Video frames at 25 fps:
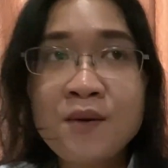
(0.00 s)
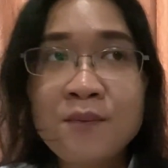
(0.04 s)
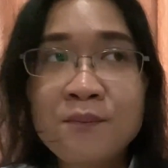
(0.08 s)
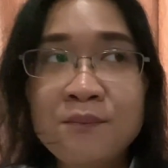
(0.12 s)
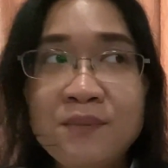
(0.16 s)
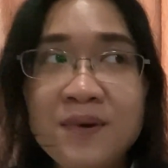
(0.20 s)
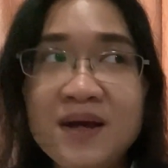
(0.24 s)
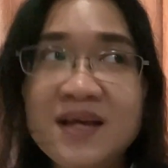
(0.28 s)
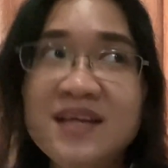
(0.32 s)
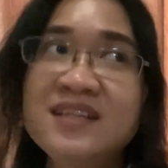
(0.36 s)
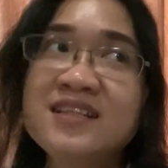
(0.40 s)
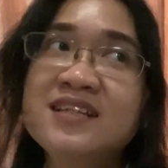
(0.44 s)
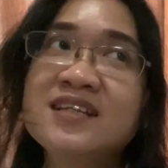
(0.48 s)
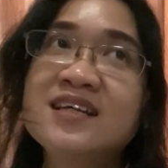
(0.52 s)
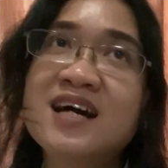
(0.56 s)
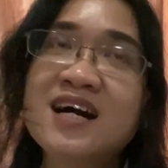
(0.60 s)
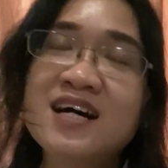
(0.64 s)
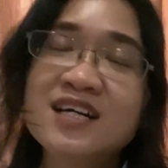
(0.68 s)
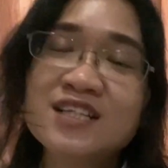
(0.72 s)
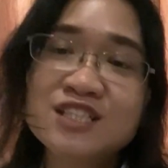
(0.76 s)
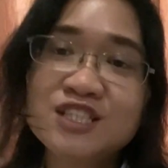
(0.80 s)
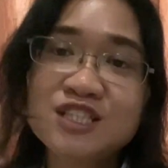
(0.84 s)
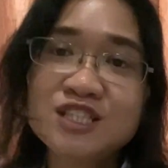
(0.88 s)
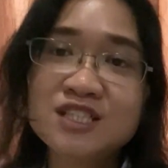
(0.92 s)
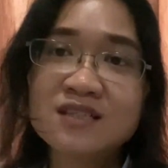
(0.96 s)
But in
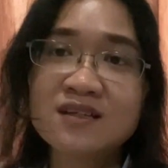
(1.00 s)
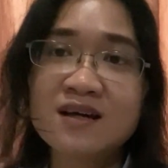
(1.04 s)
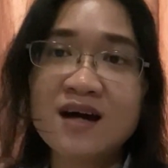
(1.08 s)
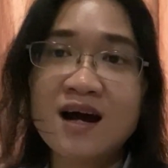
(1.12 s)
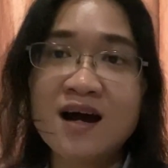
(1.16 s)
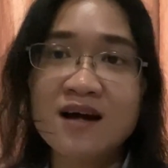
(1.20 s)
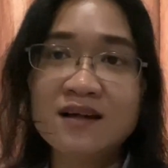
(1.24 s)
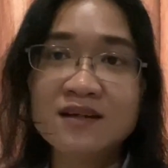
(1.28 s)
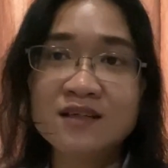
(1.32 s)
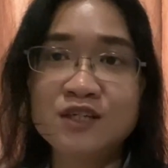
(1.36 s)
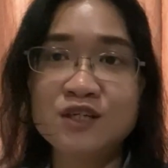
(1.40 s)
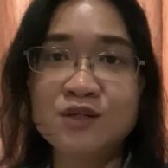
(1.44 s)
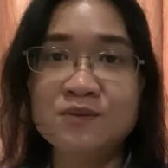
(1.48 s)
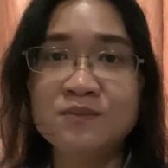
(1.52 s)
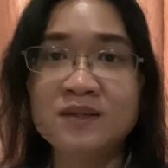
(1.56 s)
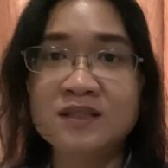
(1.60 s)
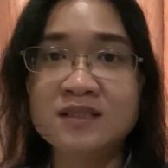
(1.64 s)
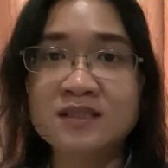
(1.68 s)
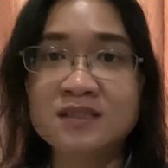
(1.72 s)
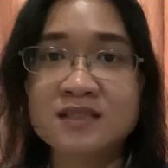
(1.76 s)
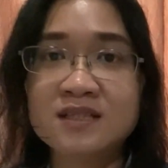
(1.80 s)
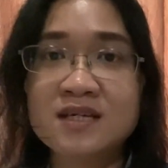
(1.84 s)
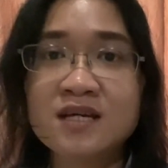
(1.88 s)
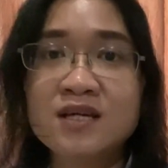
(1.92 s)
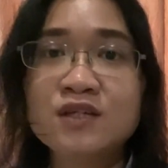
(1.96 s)
Kantian
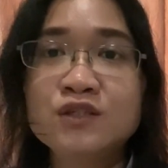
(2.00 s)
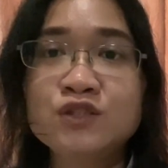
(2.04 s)
argument,